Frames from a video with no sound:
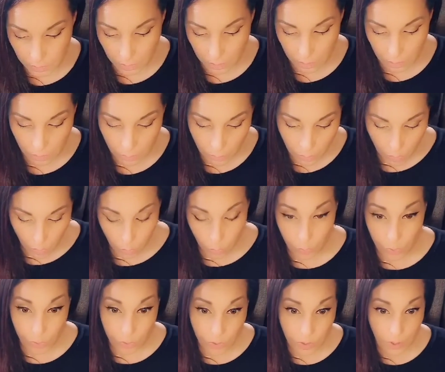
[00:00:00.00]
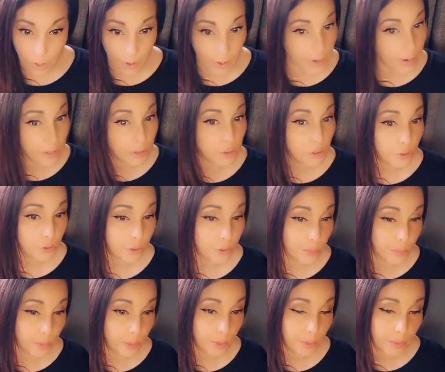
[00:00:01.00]
So we'll start. I'll show
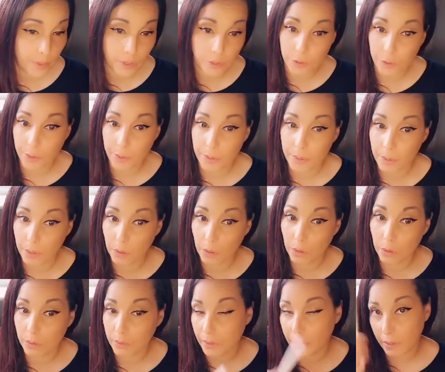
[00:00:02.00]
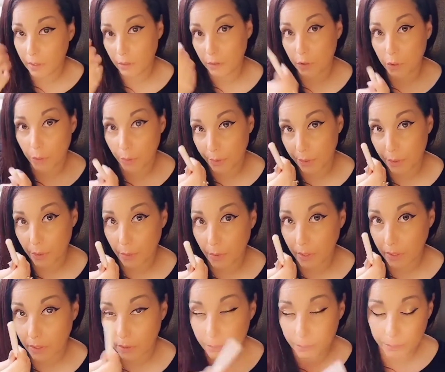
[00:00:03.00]
you both. I'll show you the gold, and I'll show you the
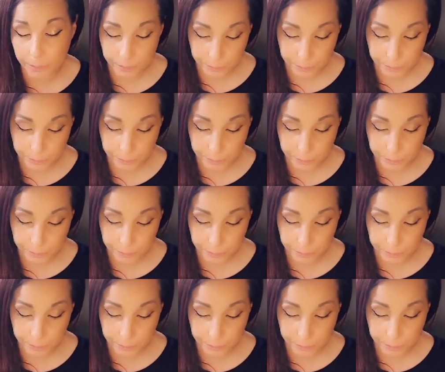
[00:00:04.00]
white.